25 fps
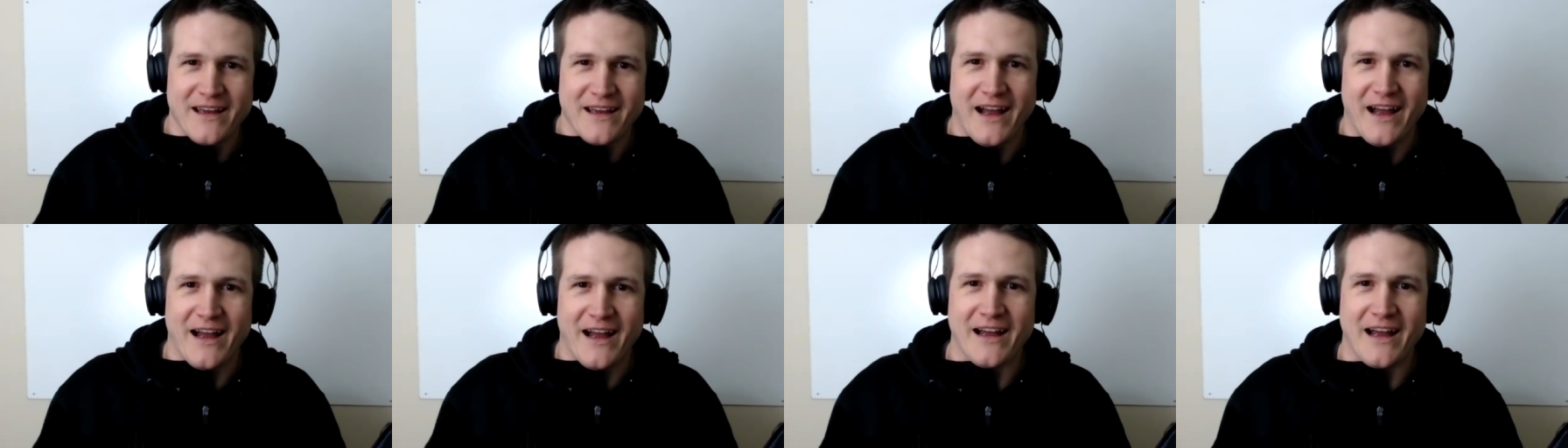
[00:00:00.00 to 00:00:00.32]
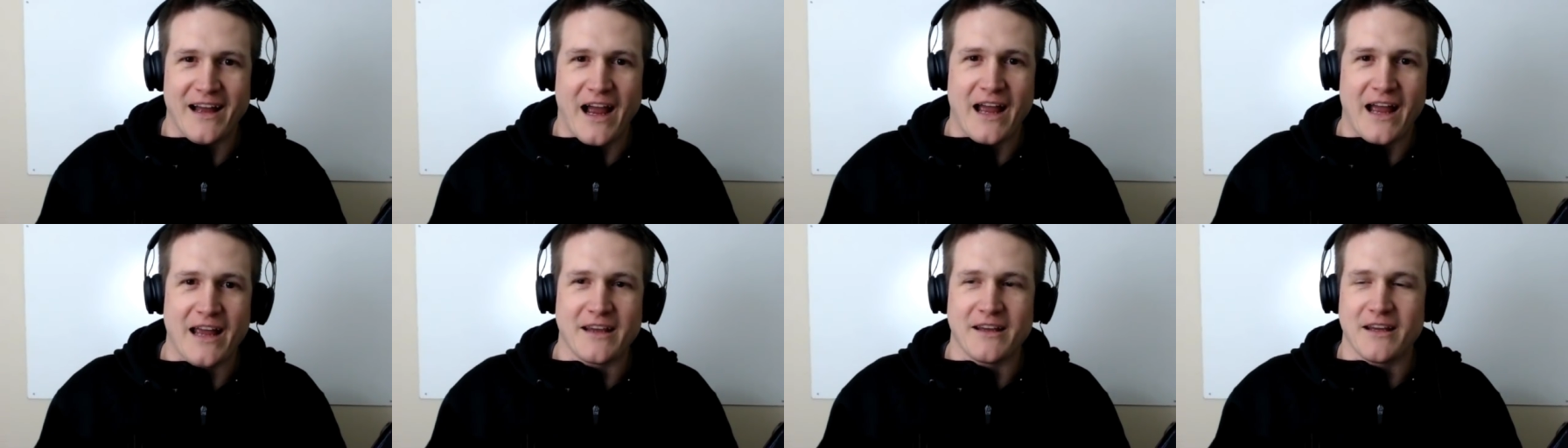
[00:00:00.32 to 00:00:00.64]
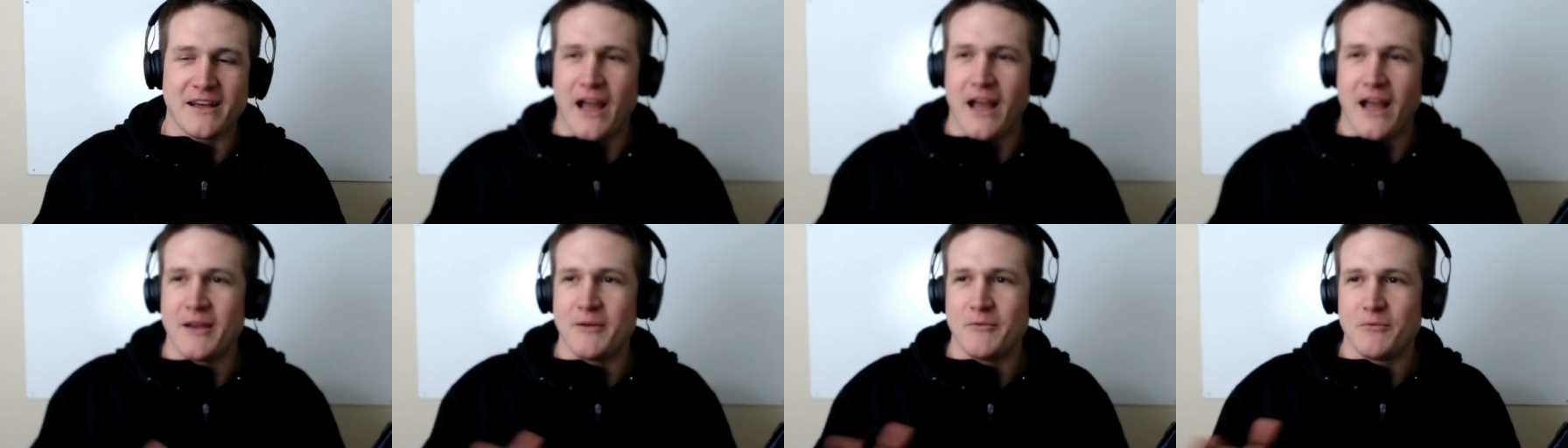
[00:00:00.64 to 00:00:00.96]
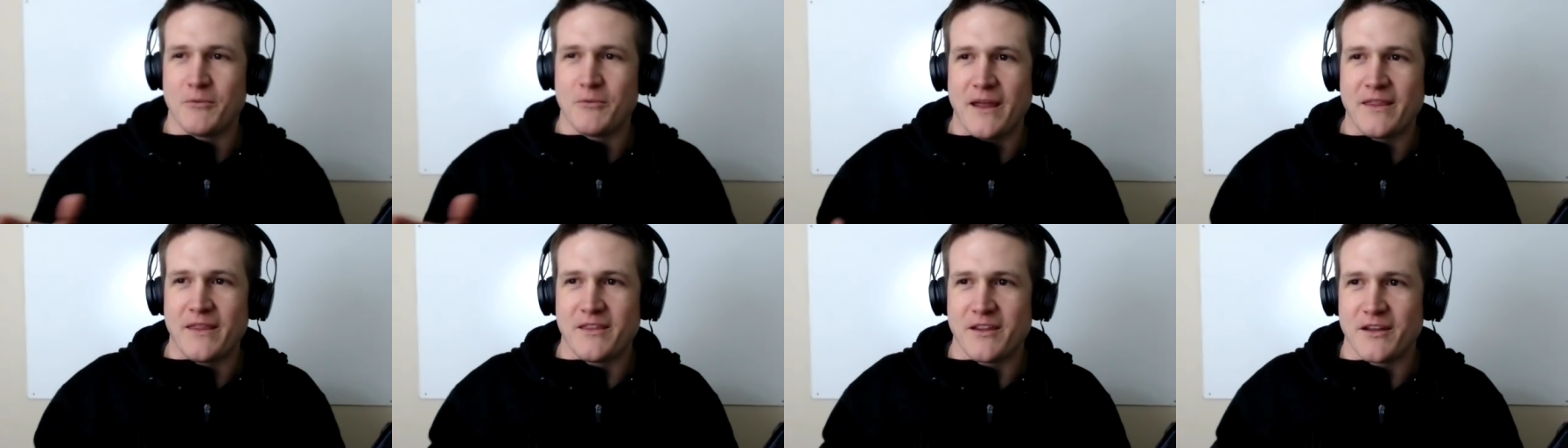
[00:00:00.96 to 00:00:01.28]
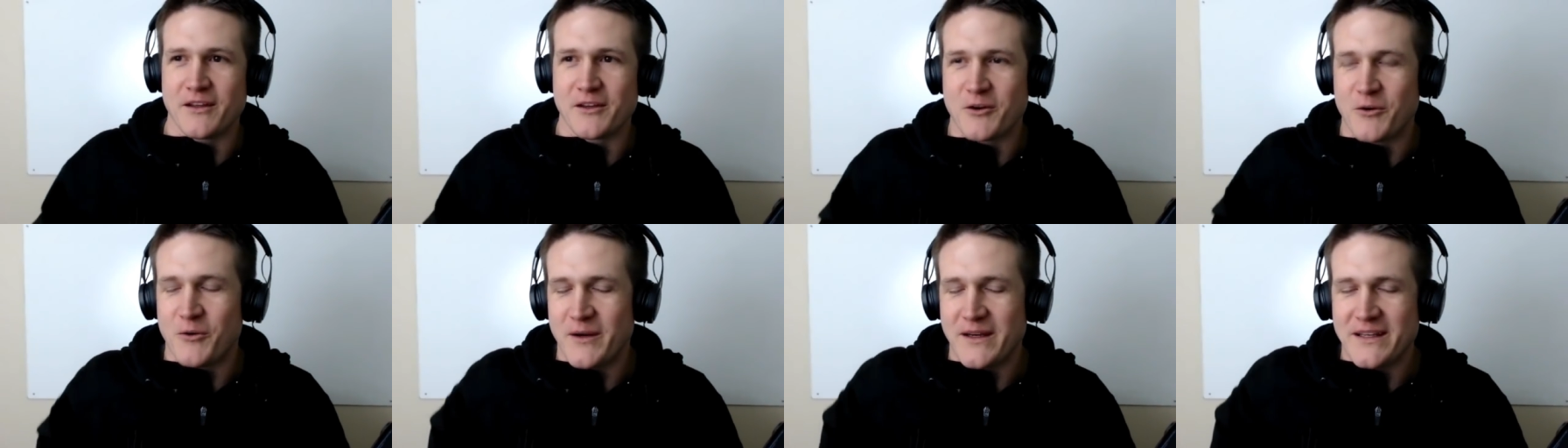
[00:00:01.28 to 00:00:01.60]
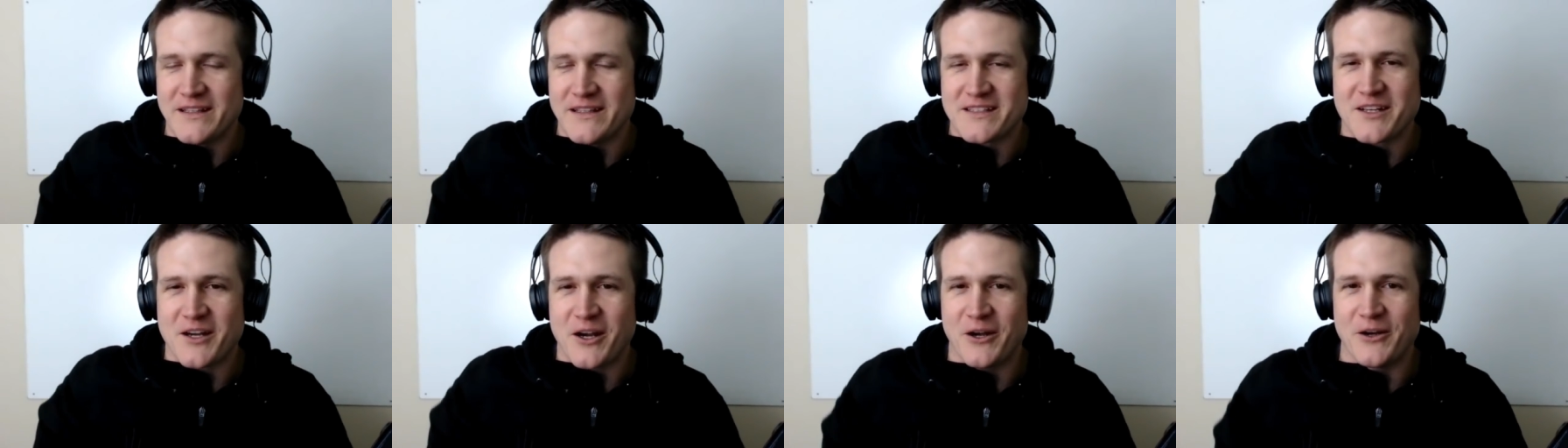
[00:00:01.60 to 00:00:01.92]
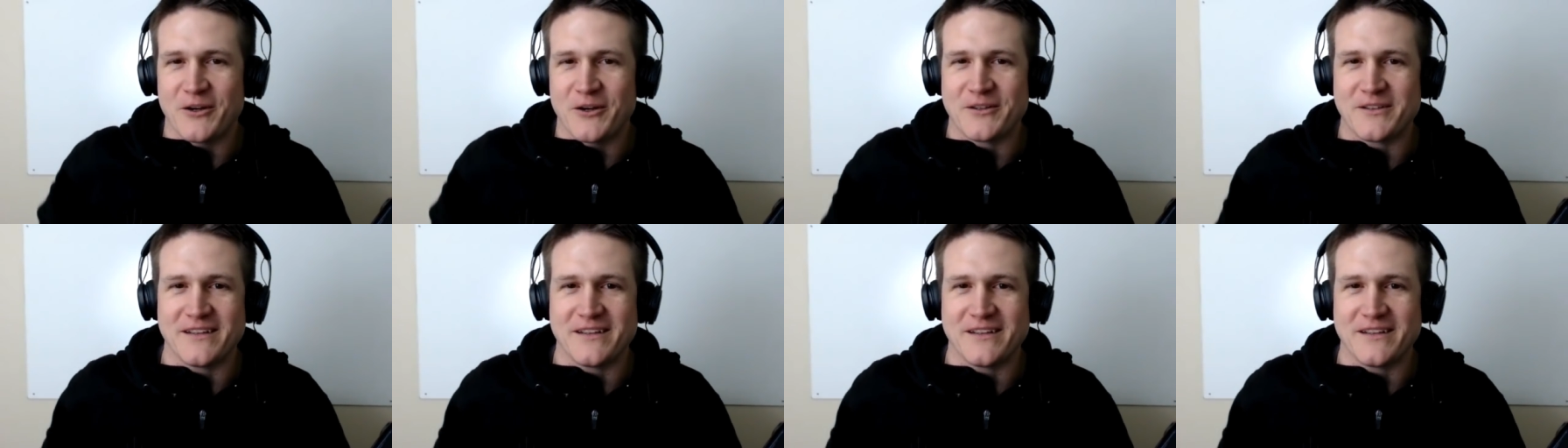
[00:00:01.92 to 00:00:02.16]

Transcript: Uh, I I read the Queen's Code